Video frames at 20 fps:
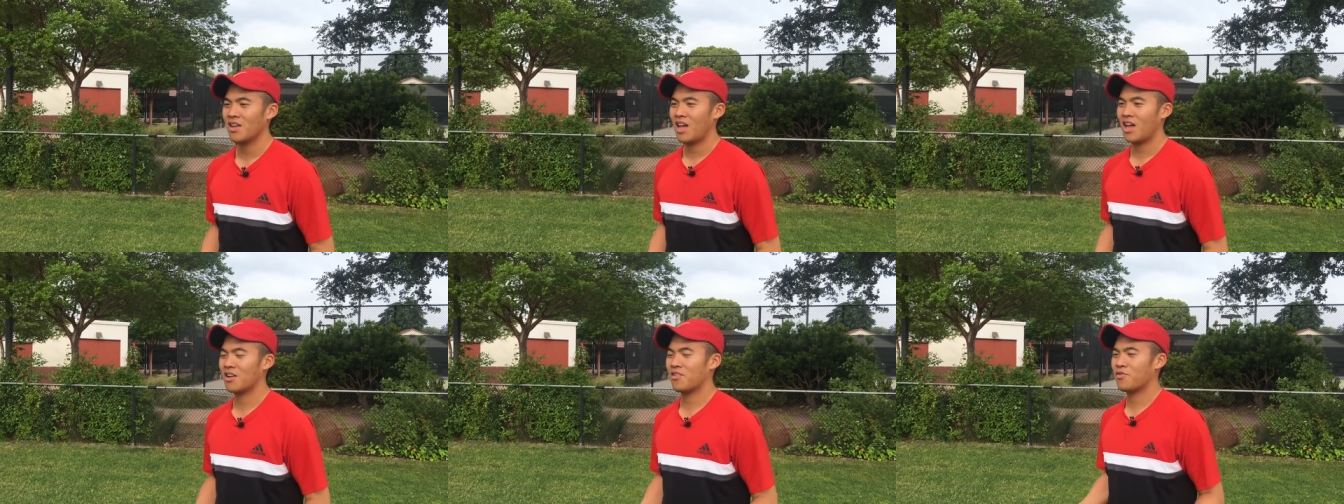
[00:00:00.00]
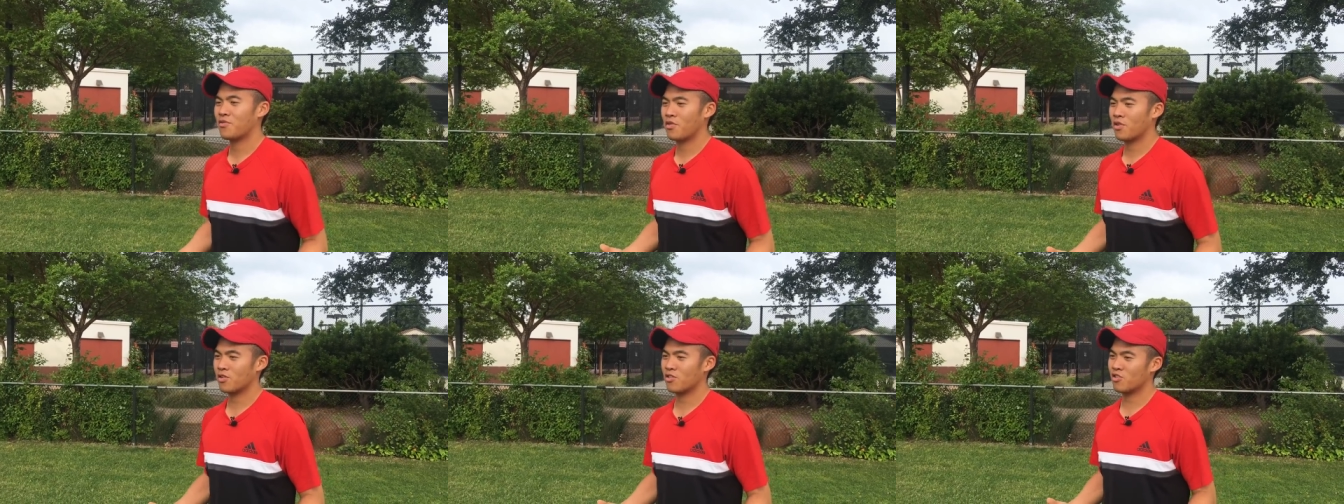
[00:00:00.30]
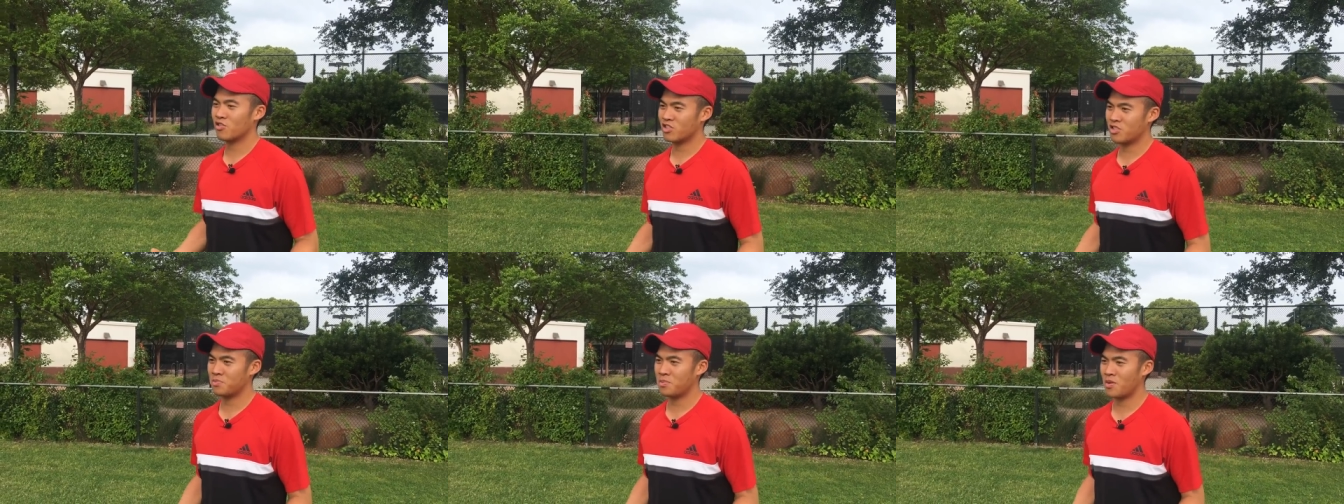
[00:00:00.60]
and
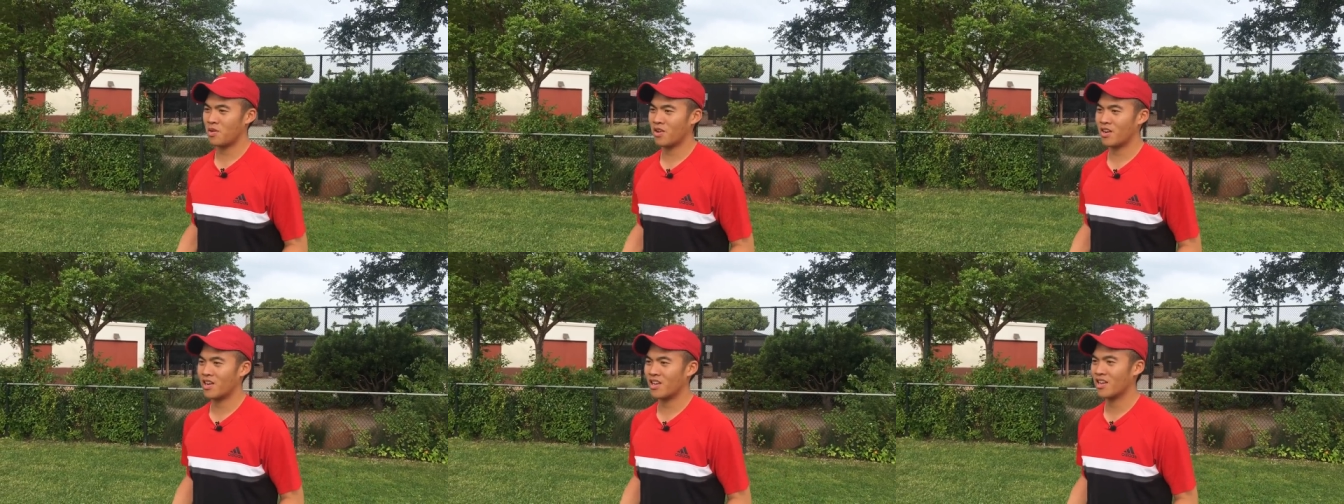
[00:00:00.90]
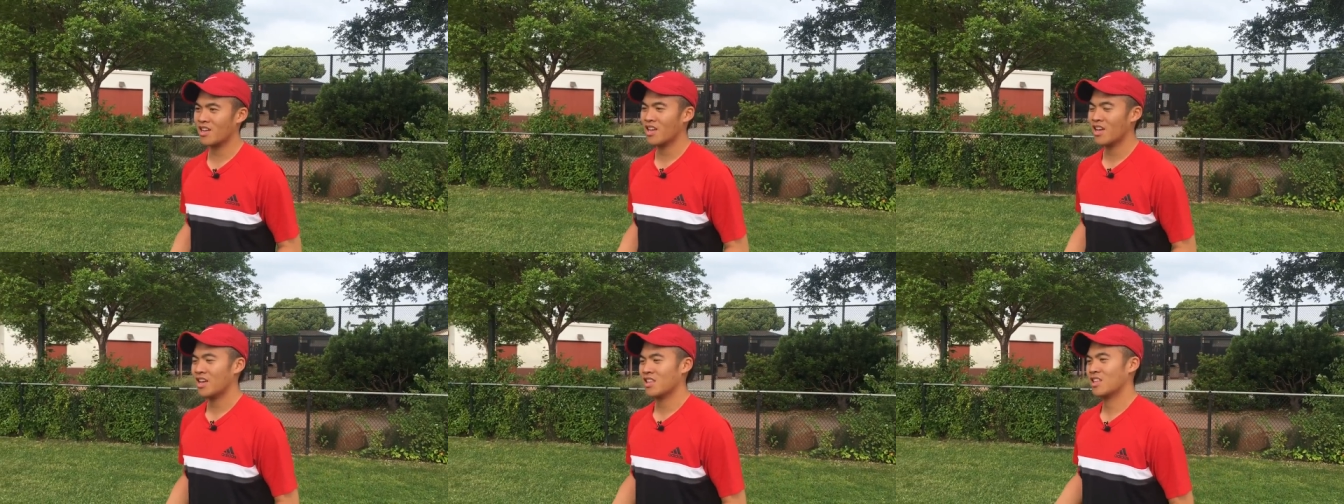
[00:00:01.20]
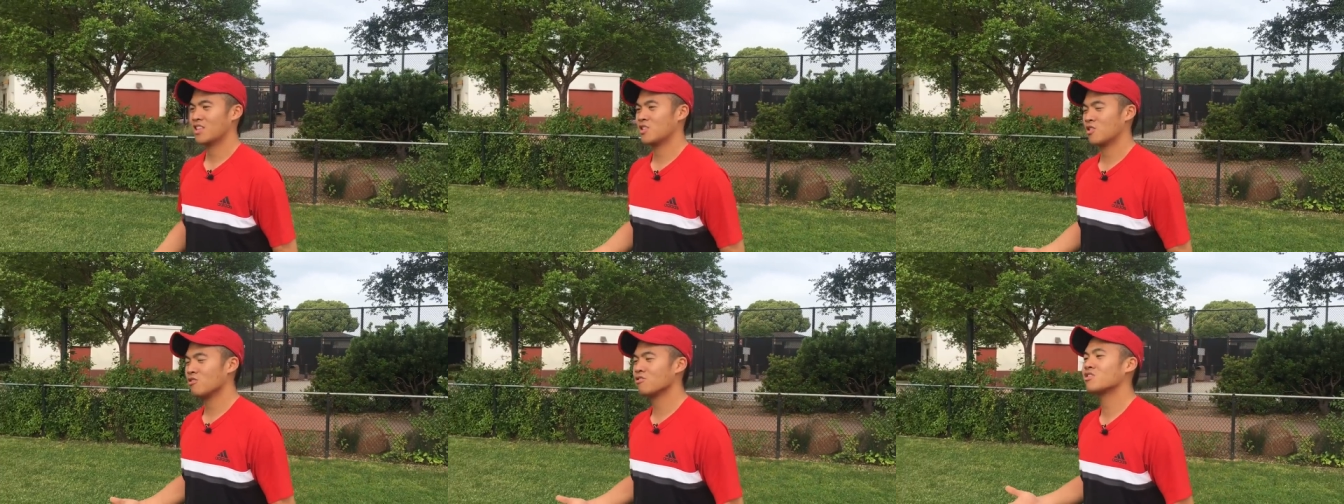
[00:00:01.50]
further exploring
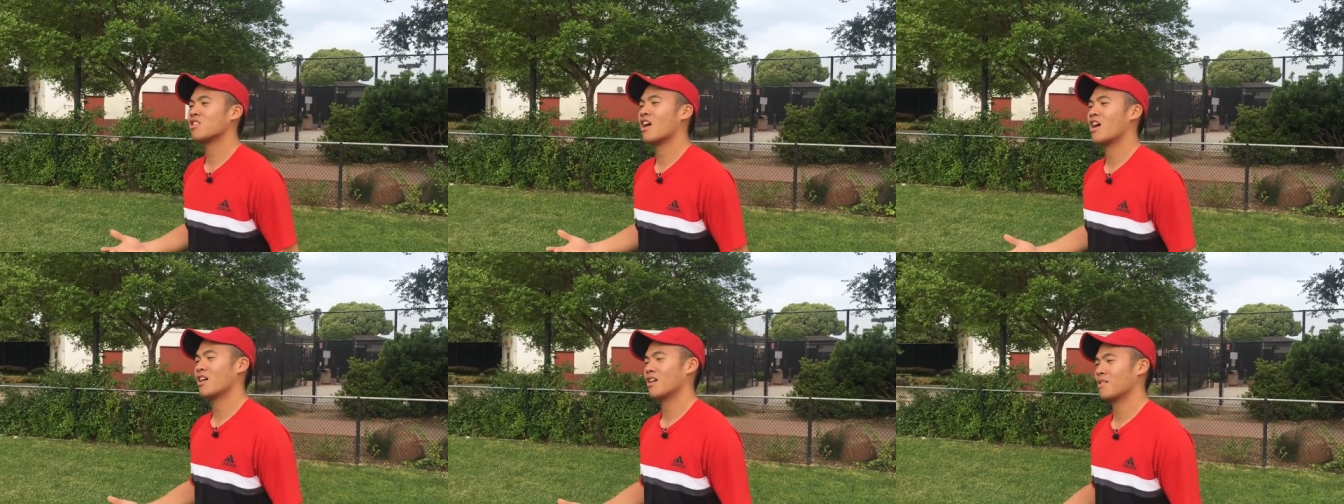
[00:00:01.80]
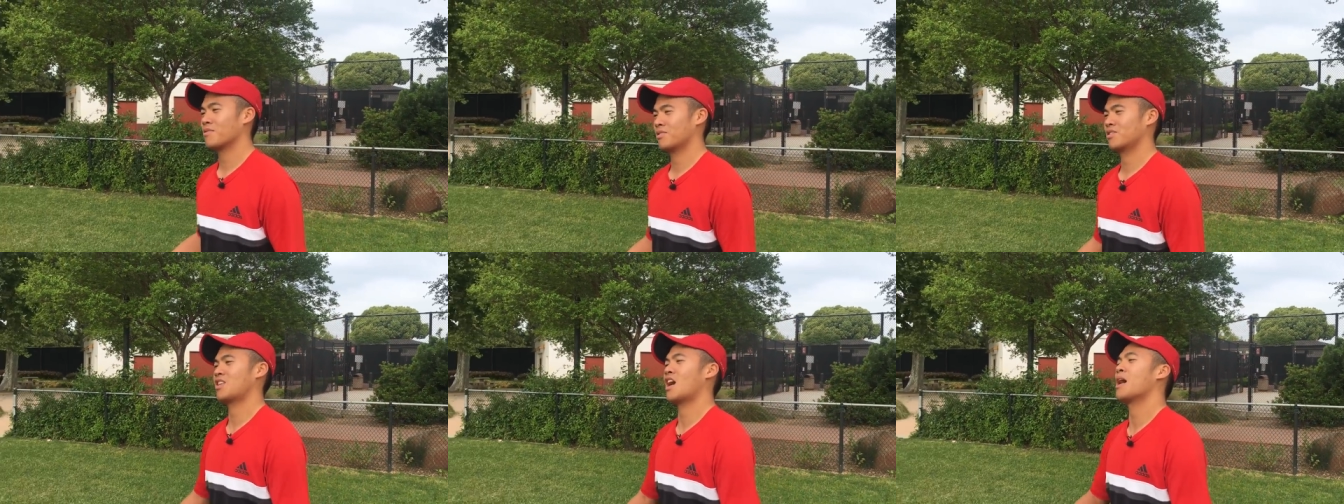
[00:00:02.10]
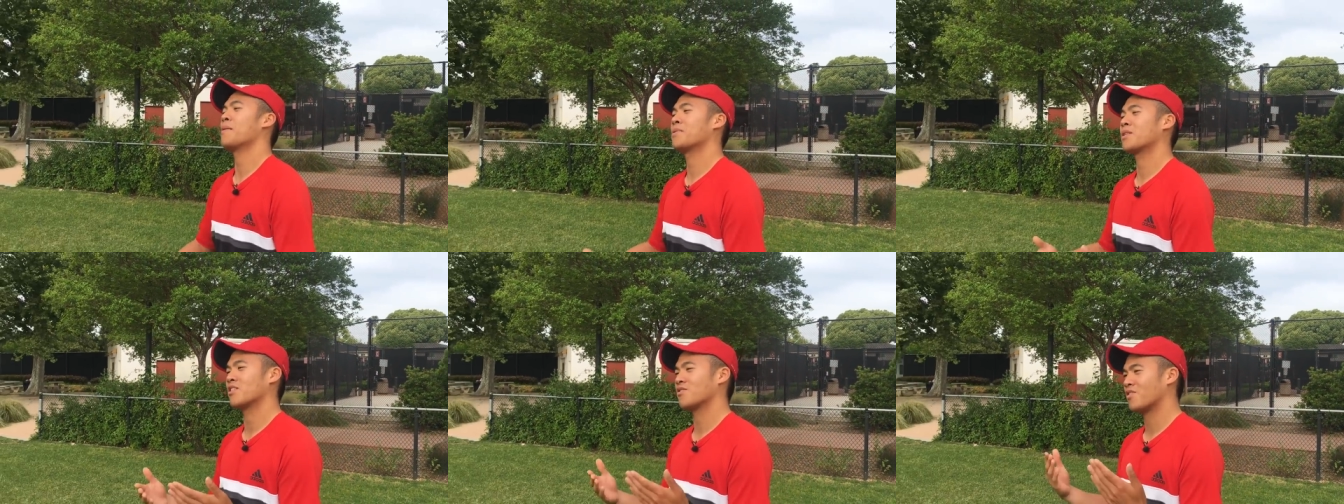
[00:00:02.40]
this whole
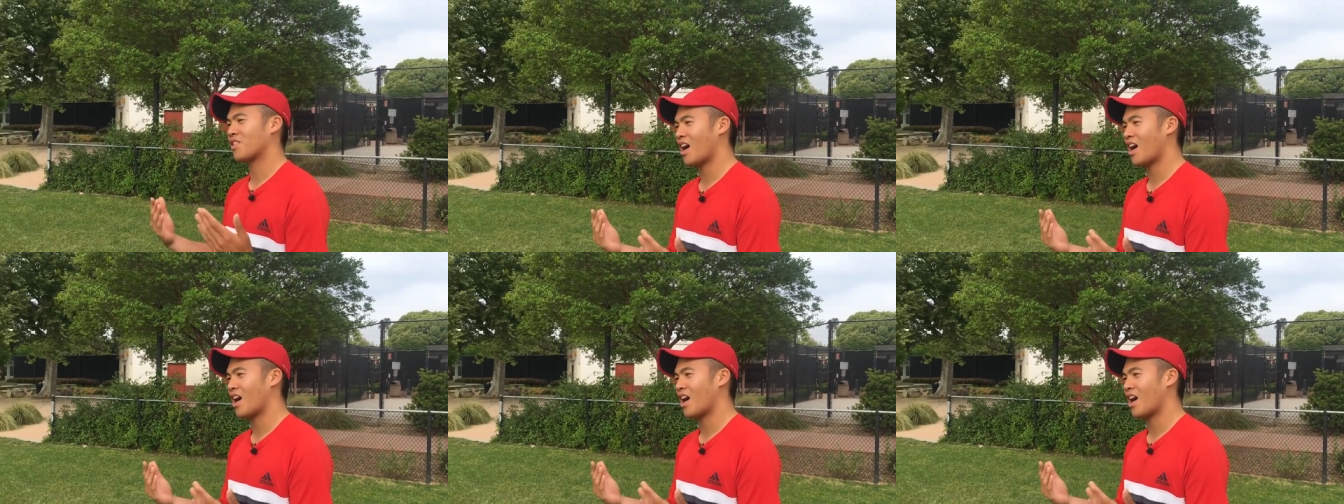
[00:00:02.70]
topic of